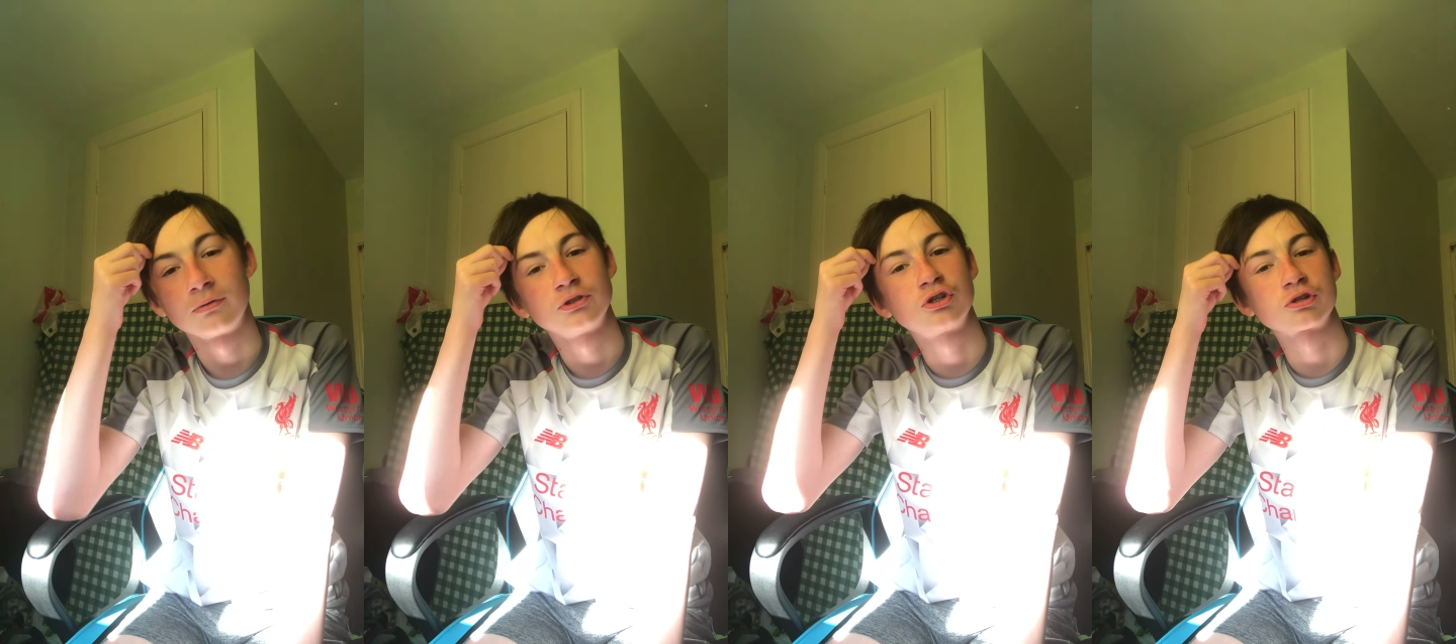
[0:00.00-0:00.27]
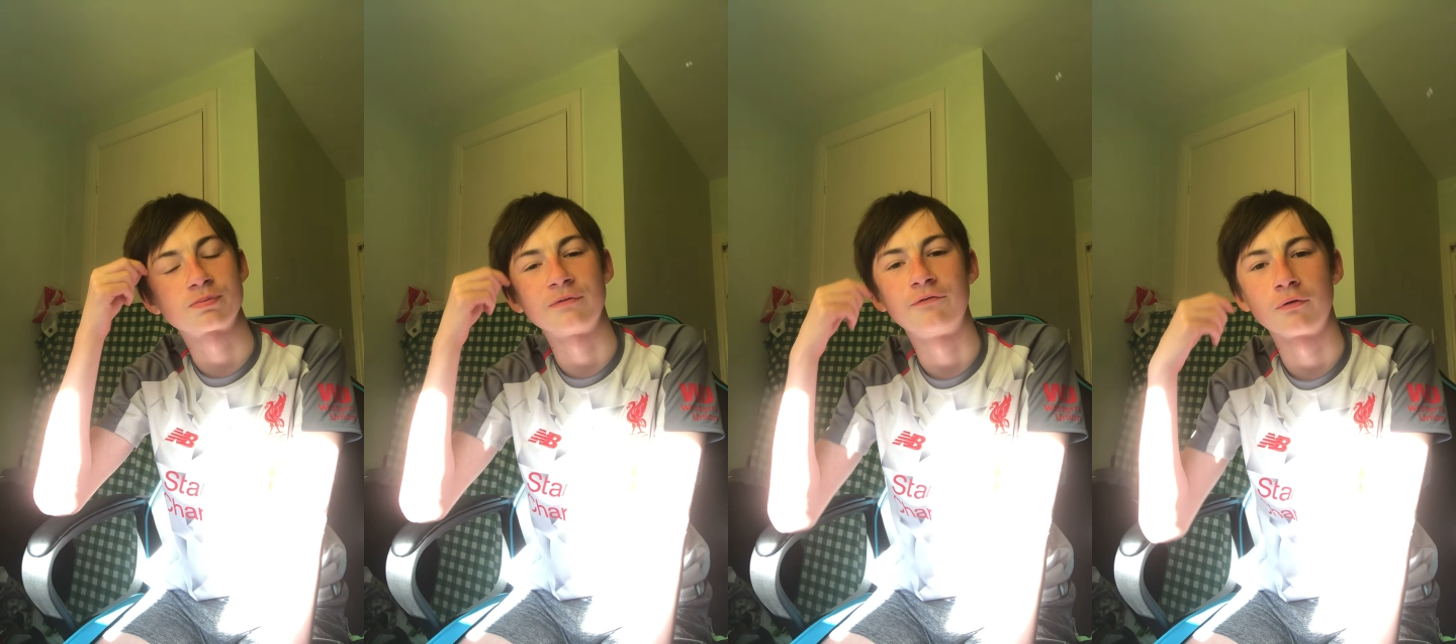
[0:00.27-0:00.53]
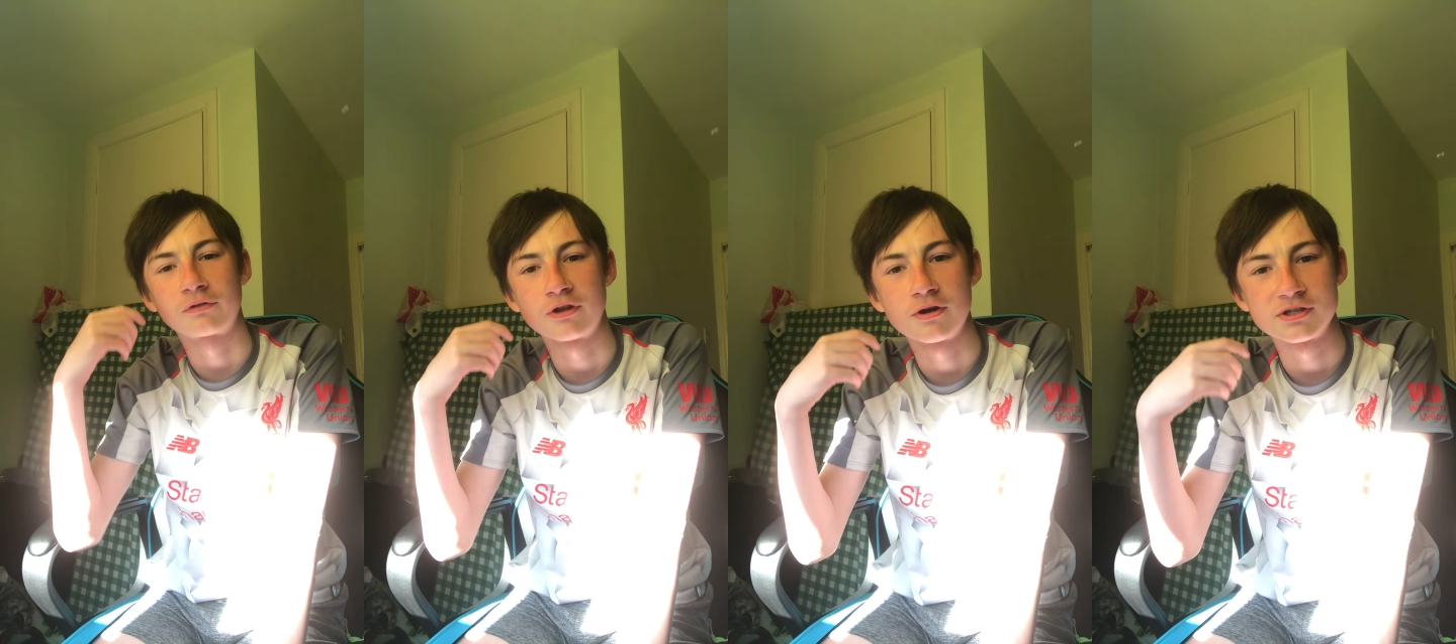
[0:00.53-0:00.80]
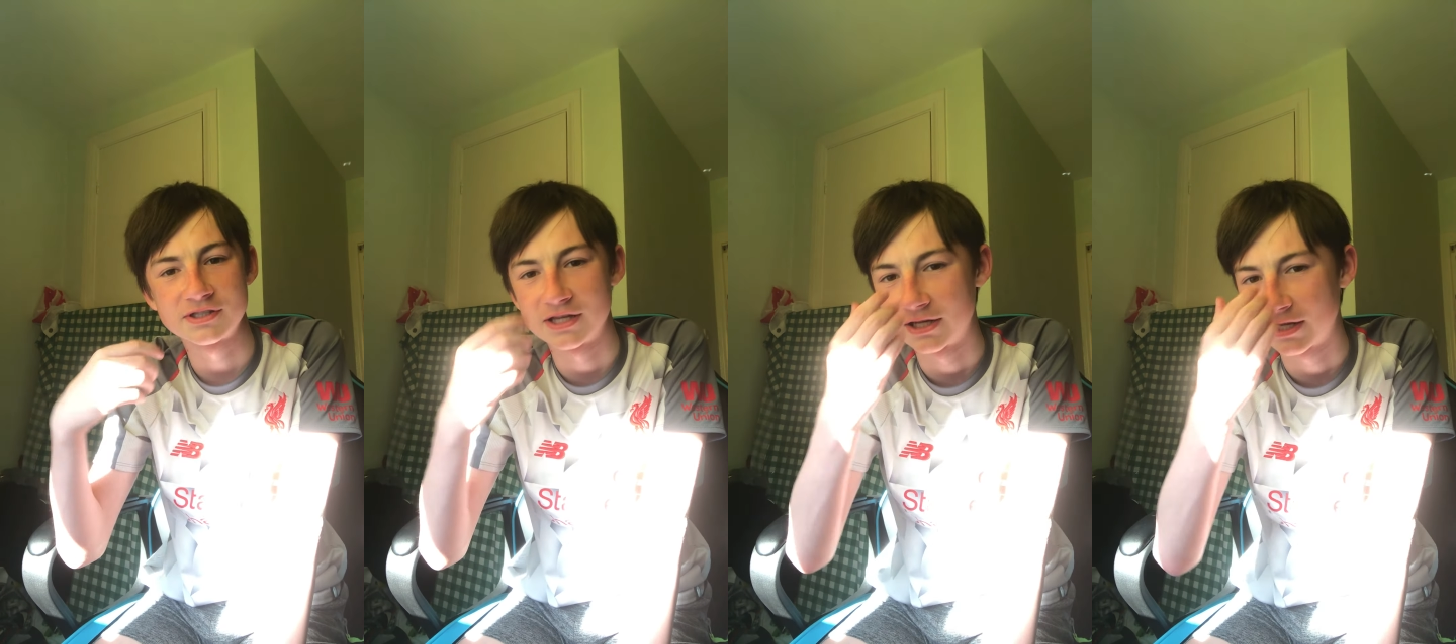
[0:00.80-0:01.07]
just before
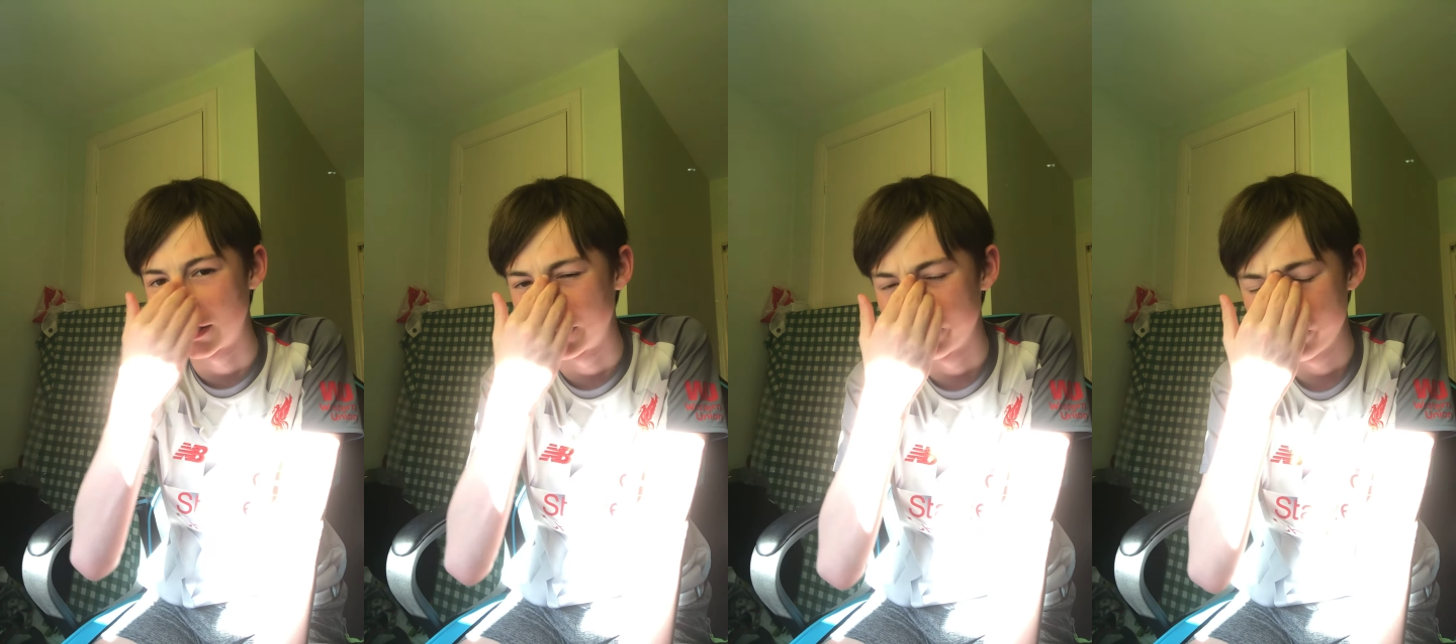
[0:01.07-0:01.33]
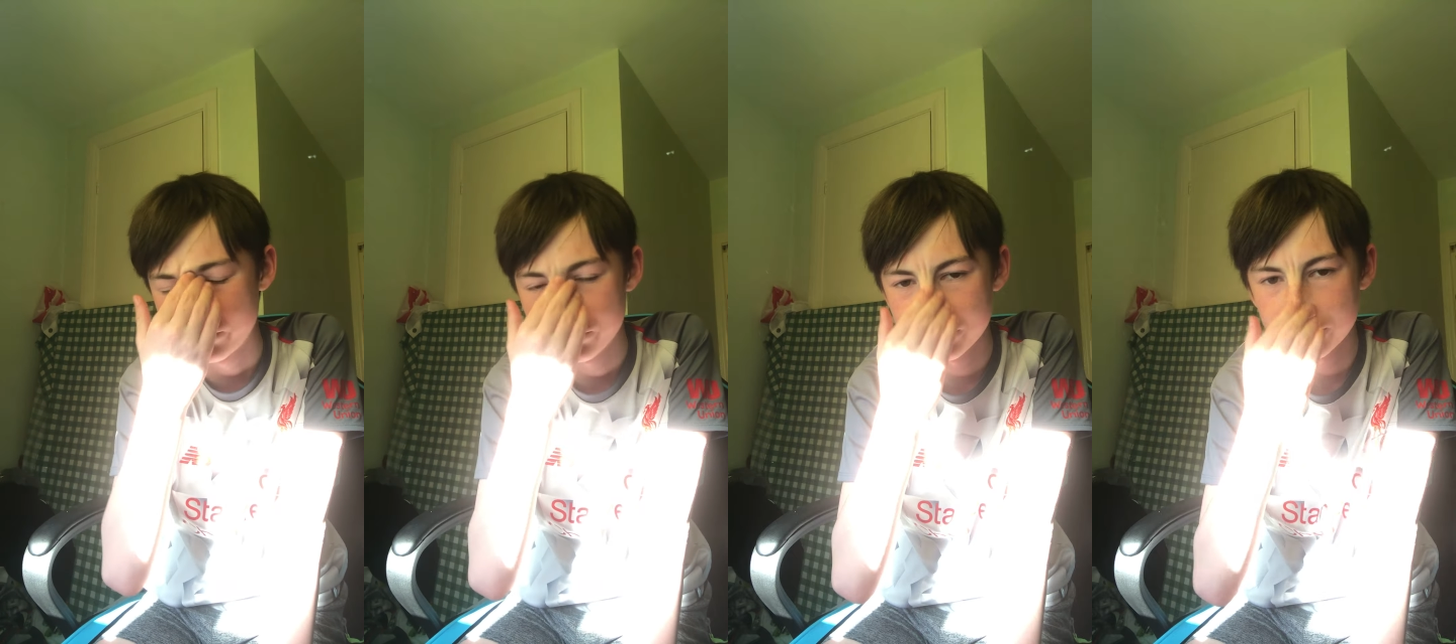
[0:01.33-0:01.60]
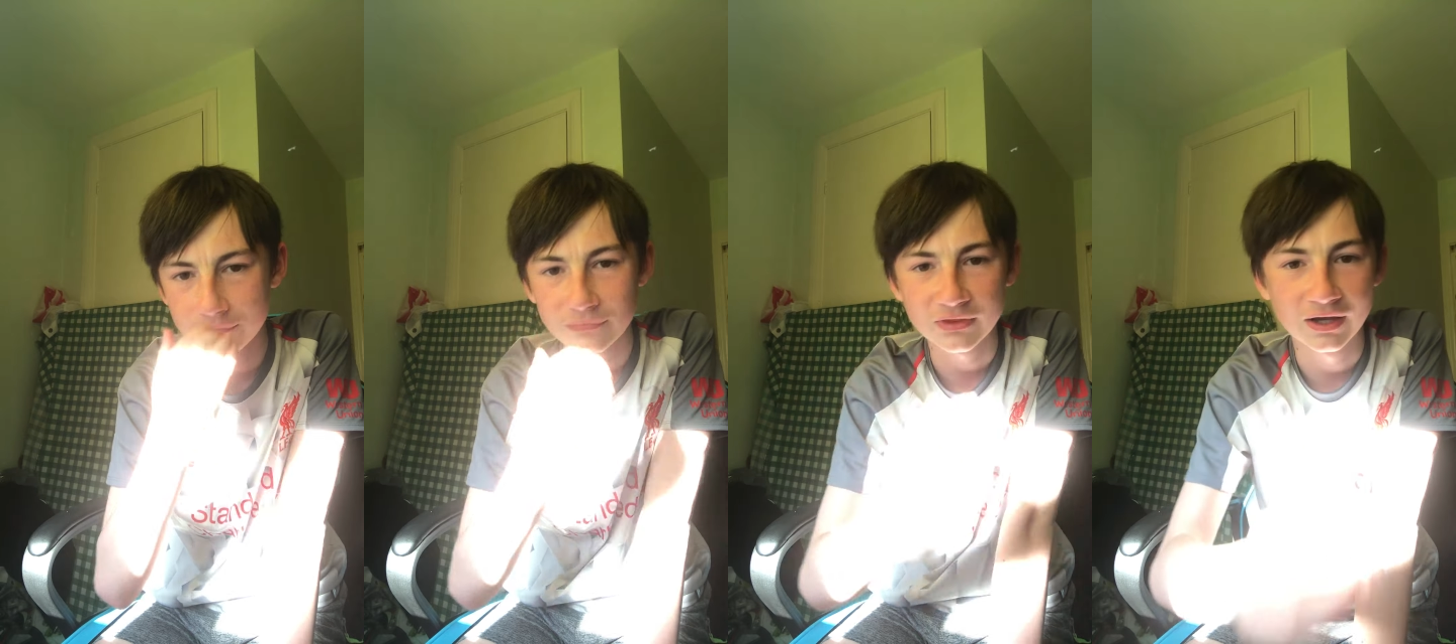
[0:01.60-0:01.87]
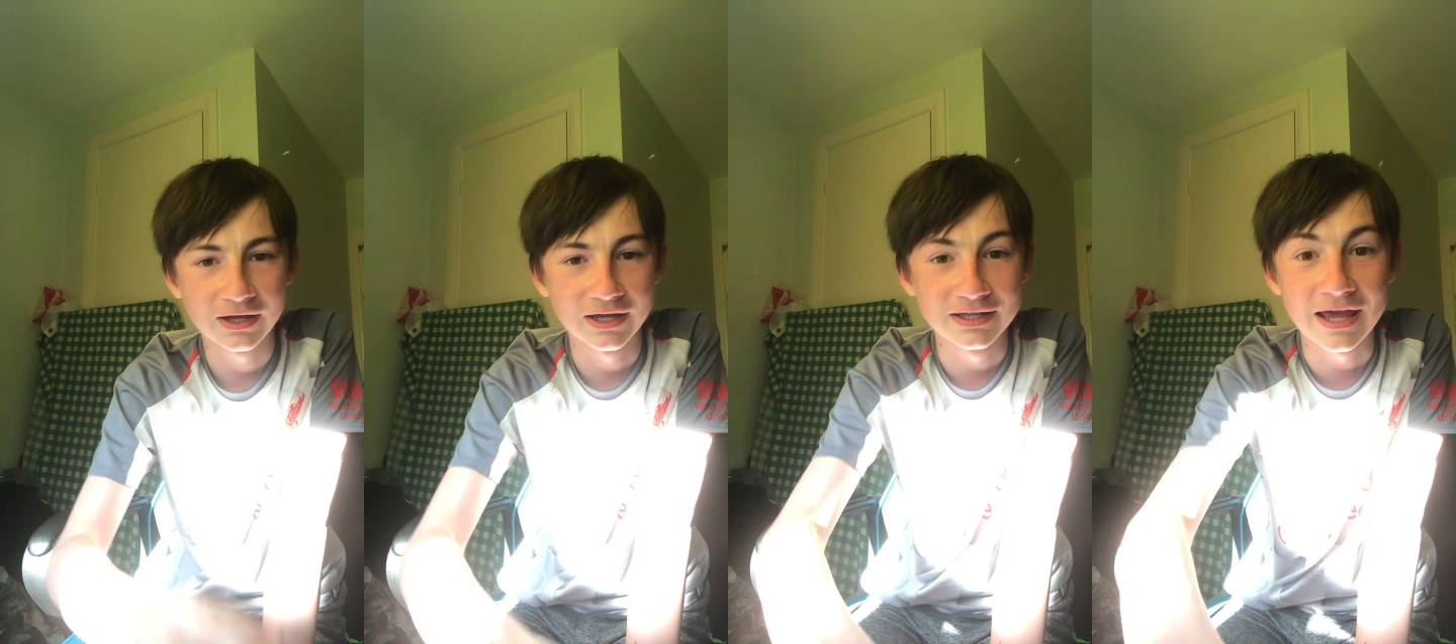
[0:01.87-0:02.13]
Thursday night.
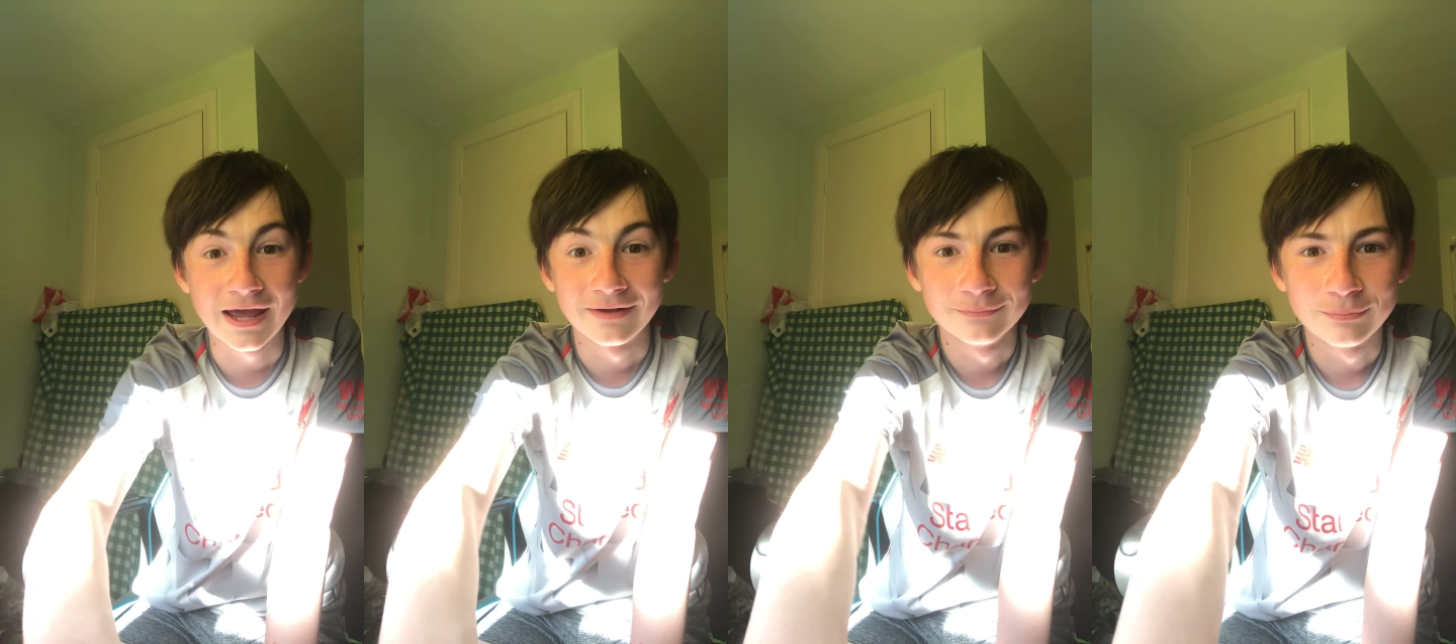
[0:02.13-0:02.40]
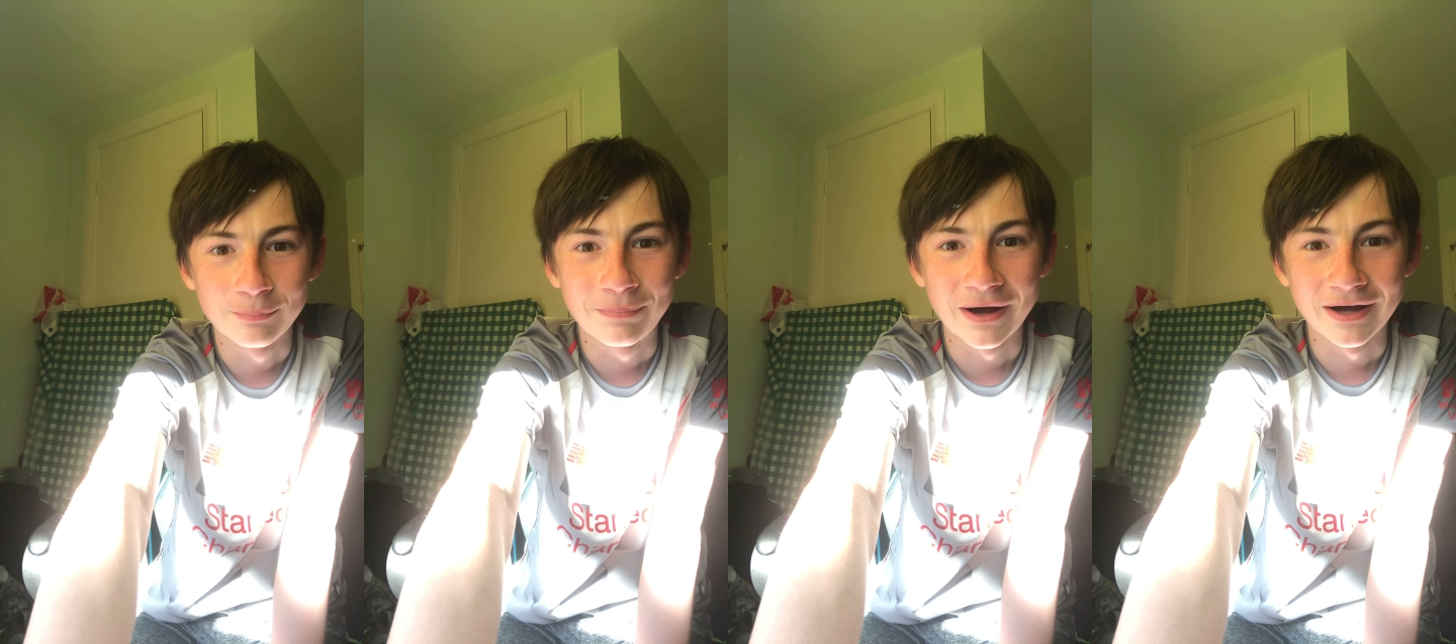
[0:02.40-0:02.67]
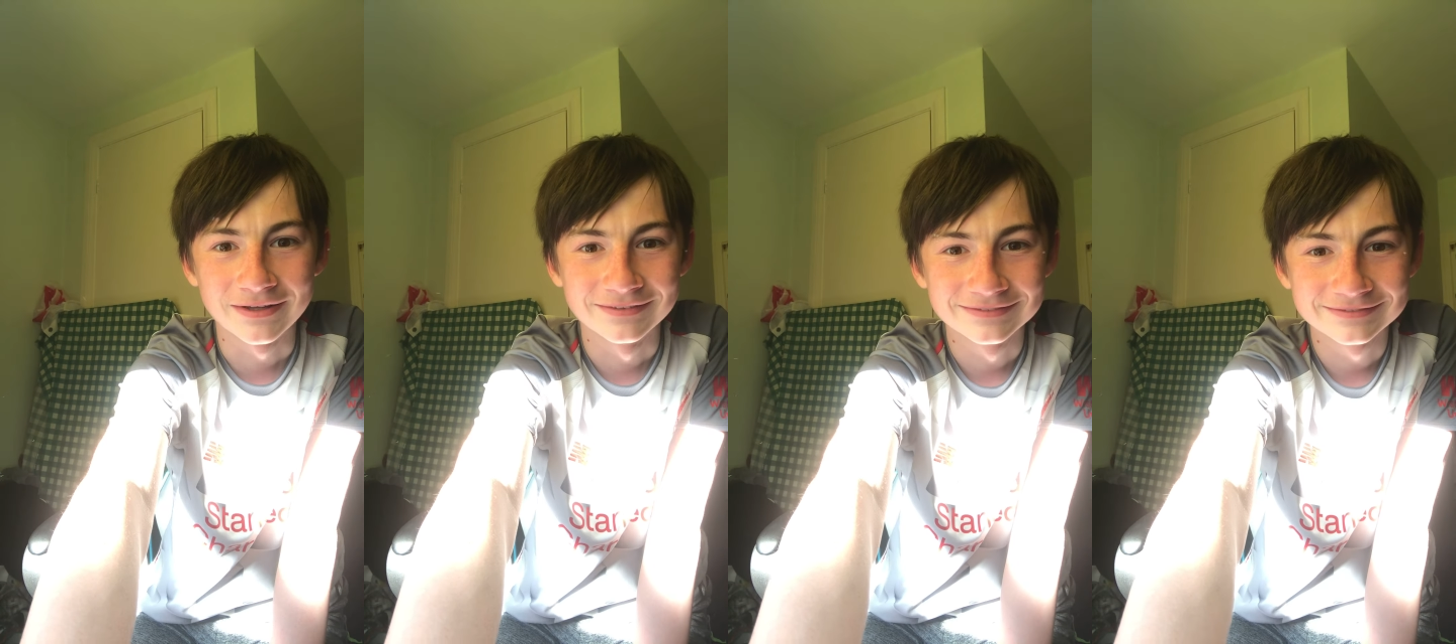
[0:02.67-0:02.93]
Yeah, but bye.